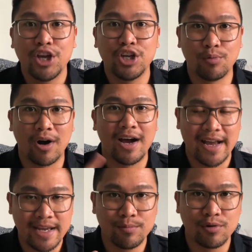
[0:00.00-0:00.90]
you are
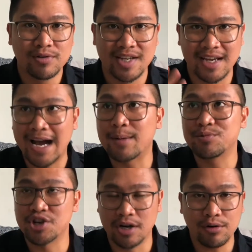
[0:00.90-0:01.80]
able to
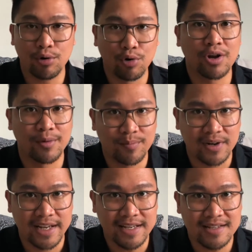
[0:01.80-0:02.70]
capture or
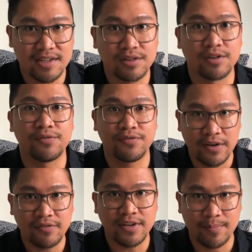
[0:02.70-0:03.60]
complete the
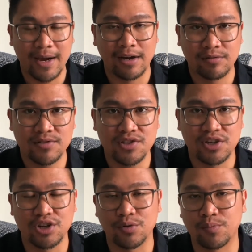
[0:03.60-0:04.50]
£50
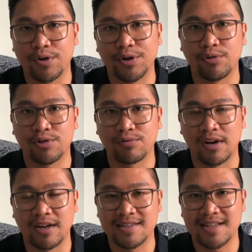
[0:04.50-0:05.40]
that you
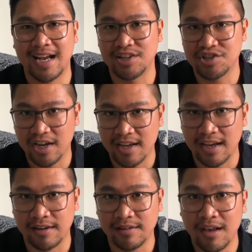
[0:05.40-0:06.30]
pre-authorized at
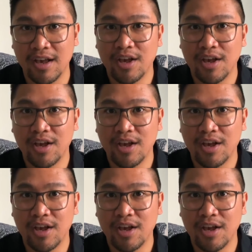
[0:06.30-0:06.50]
check-in,